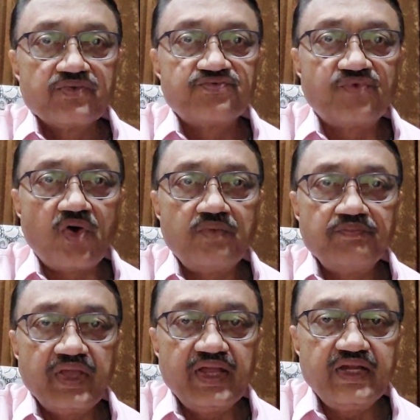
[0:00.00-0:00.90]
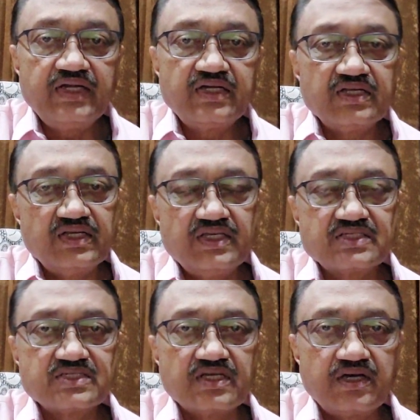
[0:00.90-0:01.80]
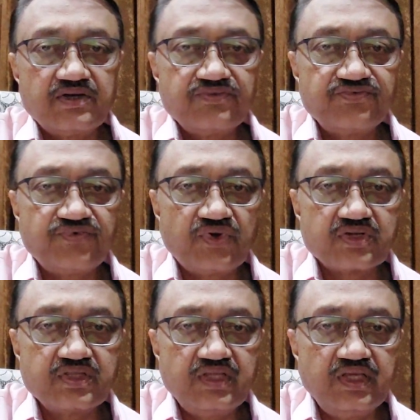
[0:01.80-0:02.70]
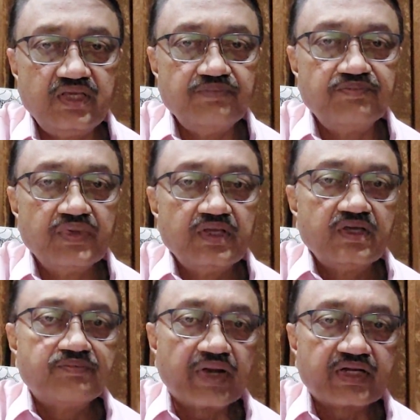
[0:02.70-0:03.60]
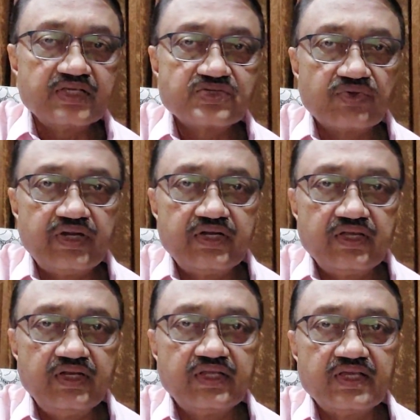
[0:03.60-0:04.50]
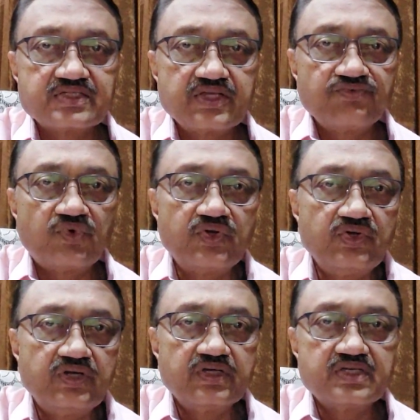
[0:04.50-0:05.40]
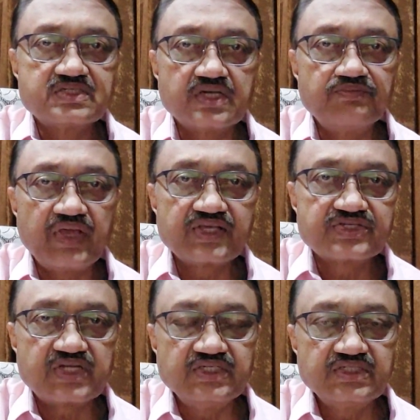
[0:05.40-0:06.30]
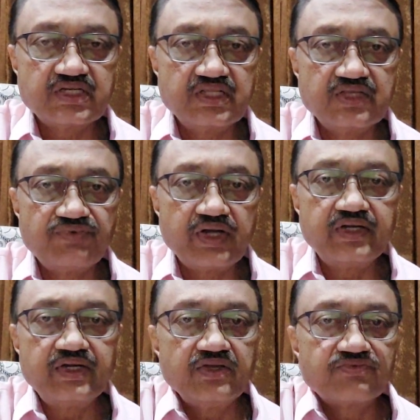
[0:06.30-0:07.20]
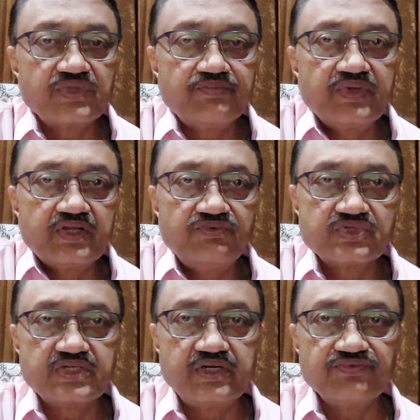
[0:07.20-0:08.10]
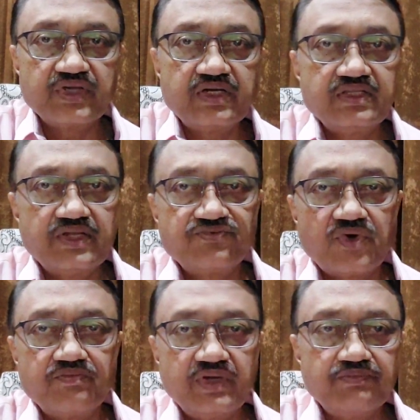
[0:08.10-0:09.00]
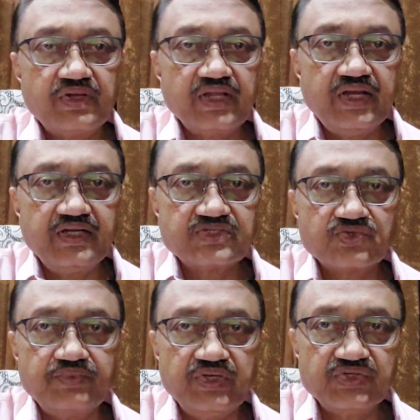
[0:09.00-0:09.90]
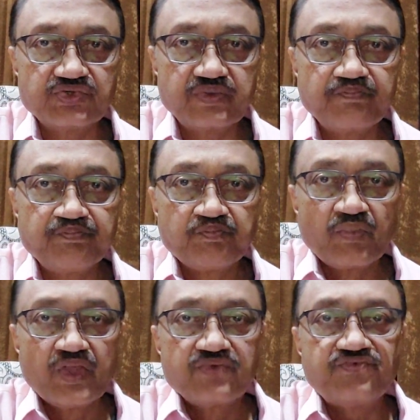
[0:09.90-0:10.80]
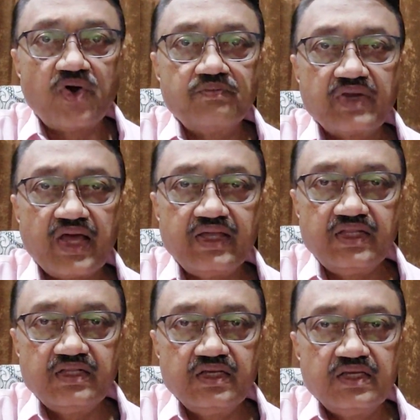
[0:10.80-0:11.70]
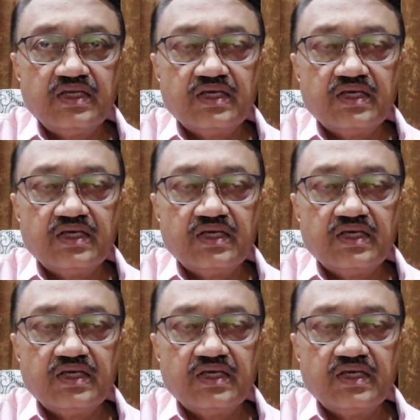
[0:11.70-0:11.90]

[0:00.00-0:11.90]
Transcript: Form 8 is for the practice unit in case they want some extension in the validity of their peer review certificate, then form number 8 is to be issued. Form 9